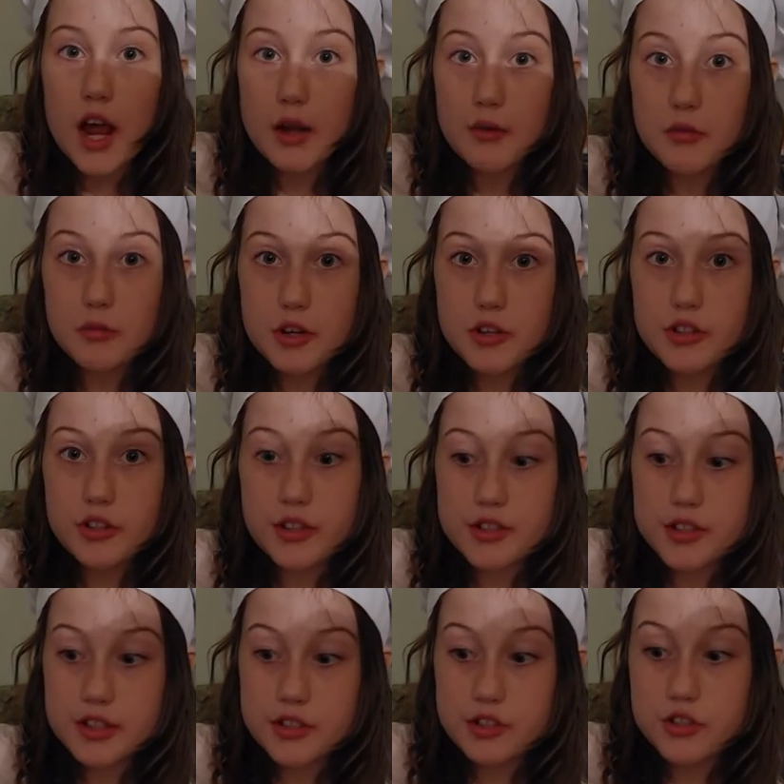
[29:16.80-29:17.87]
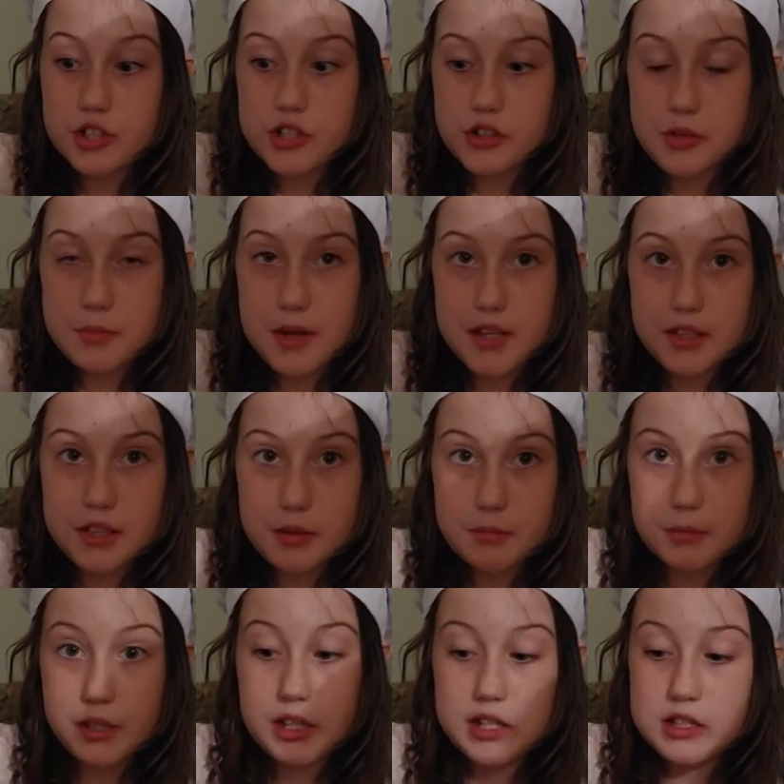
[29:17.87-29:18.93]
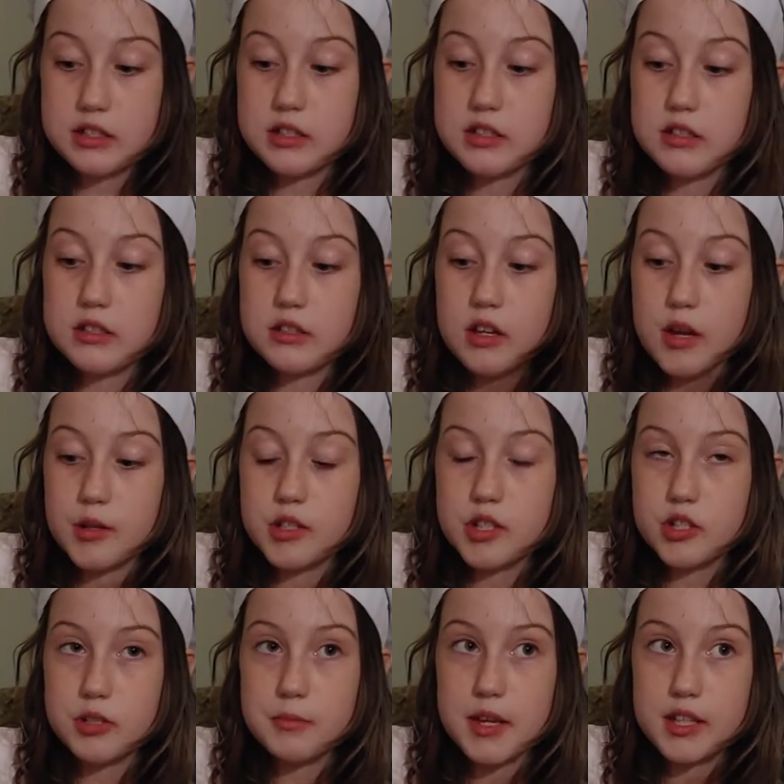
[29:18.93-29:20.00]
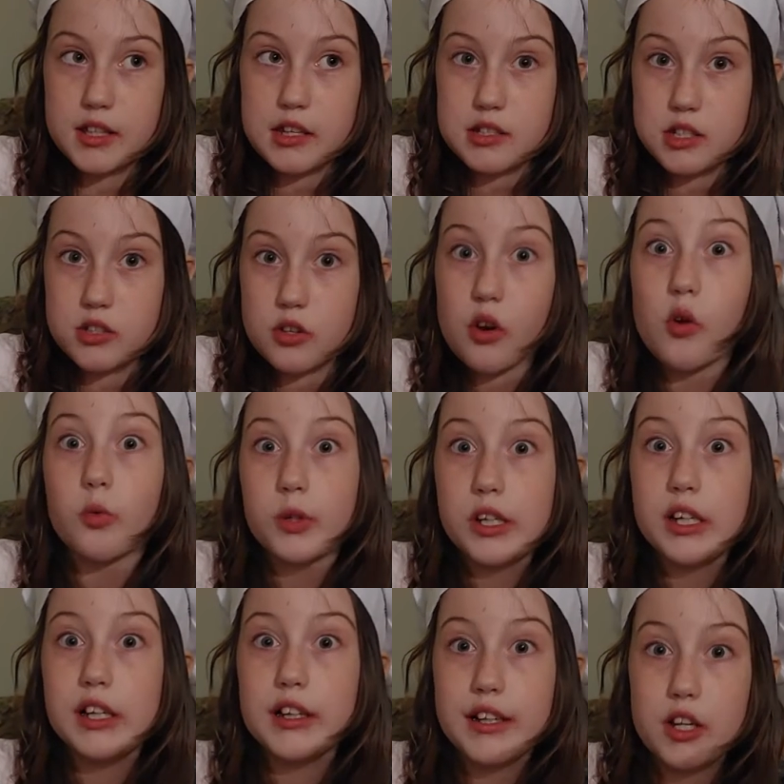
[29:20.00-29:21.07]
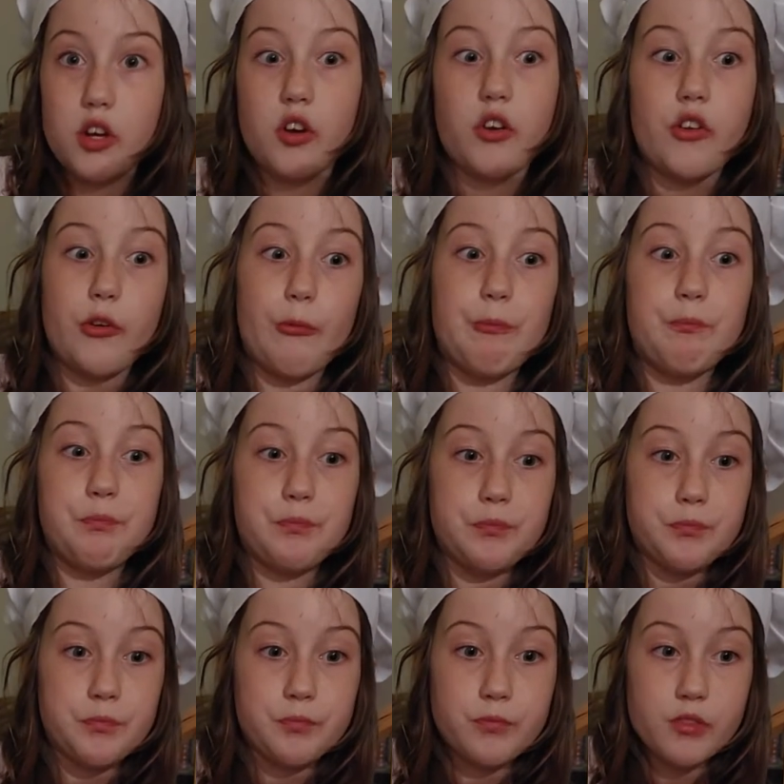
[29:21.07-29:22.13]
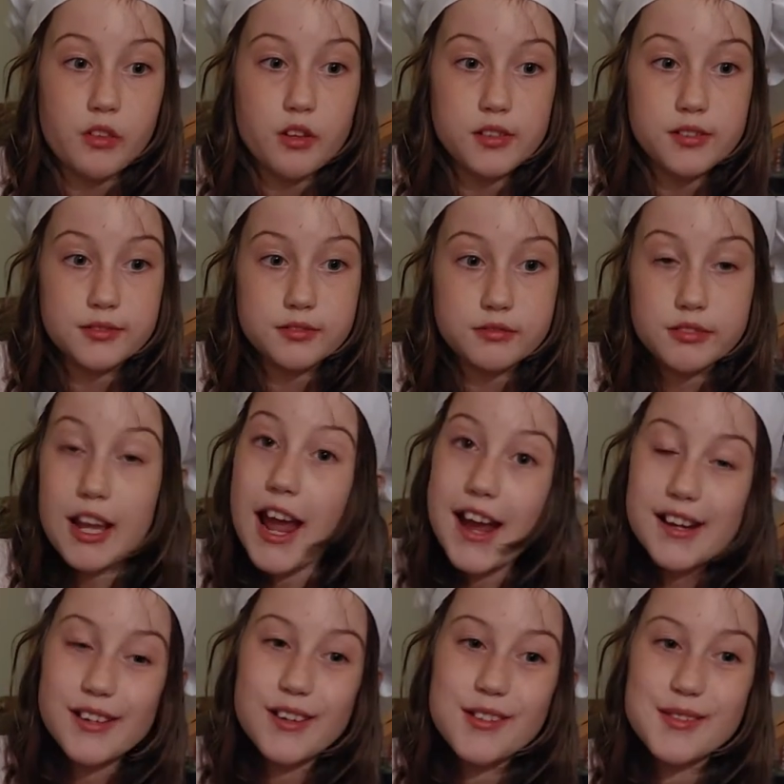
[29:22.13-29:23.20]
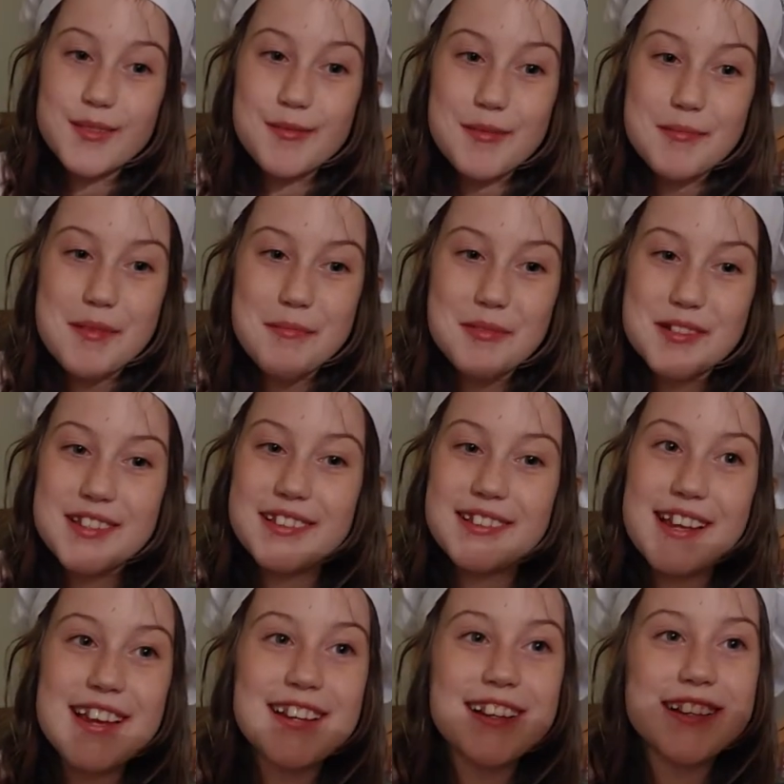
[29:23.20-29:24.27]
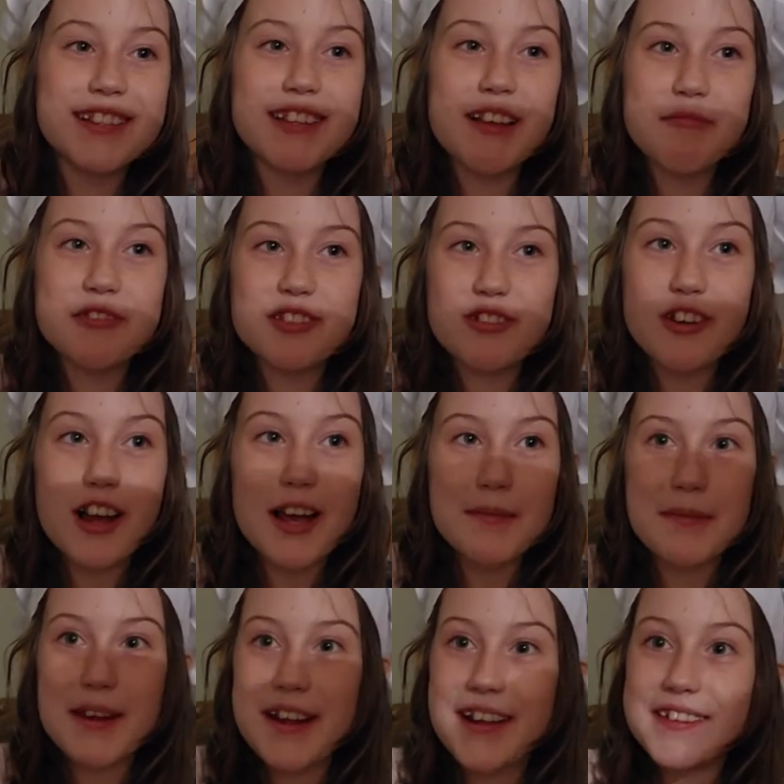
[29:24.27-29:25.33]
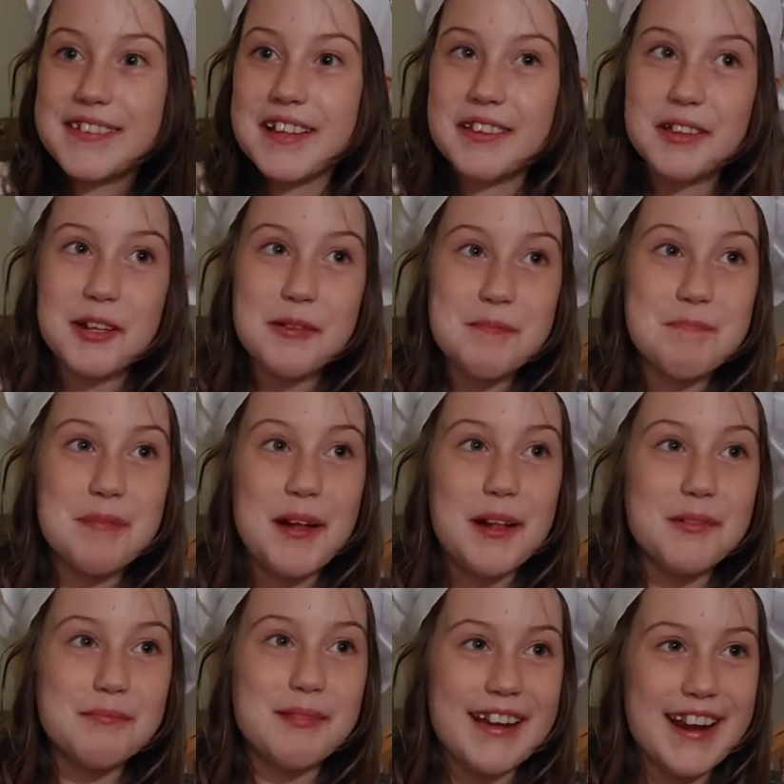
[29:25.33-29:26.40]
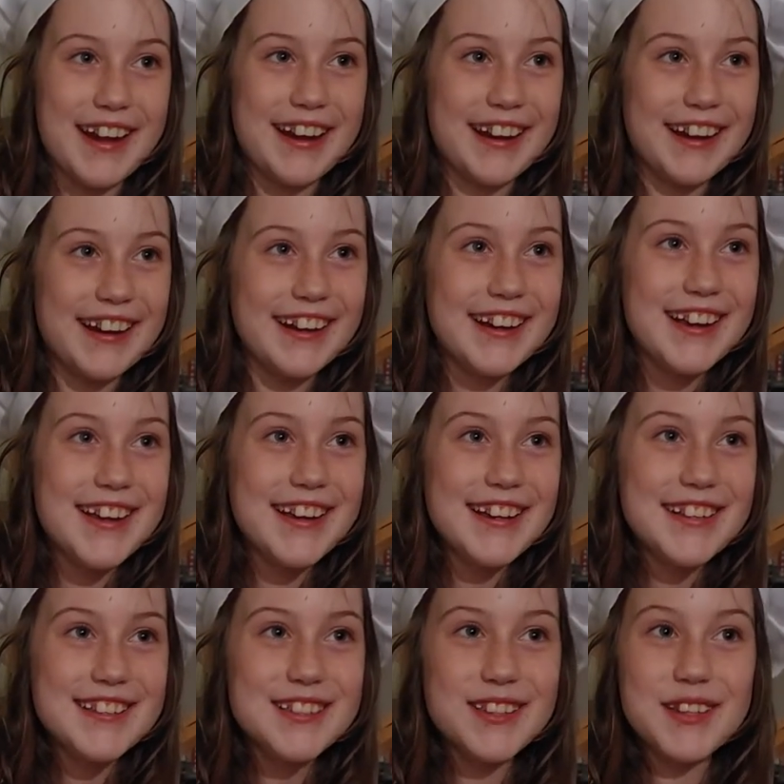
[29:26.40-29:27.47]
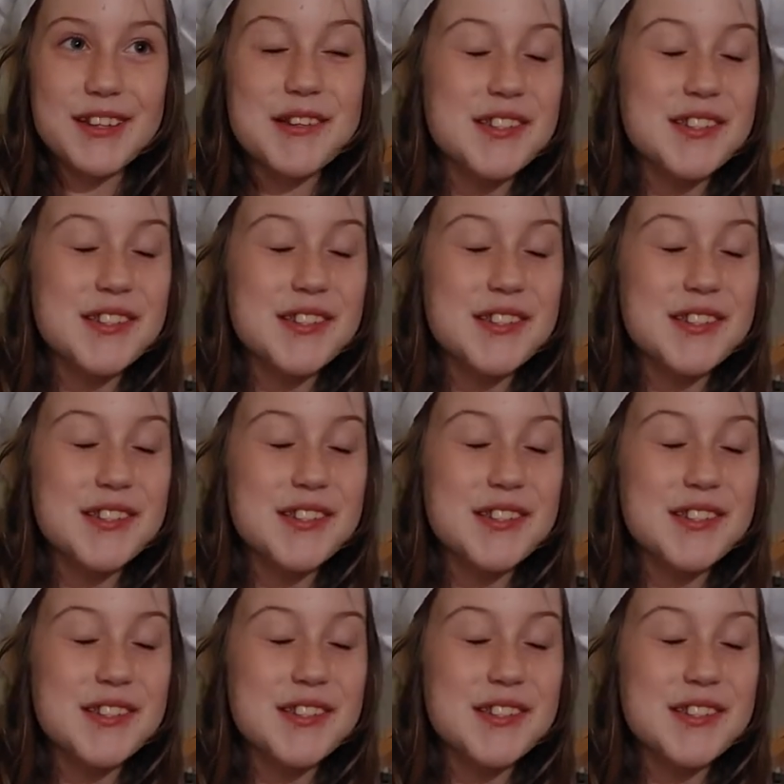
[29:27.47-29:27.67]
Anyone watching this, I suggest you make them because I was you make these because they're really good. And also remember to like and subscribe and hit the little bell button so you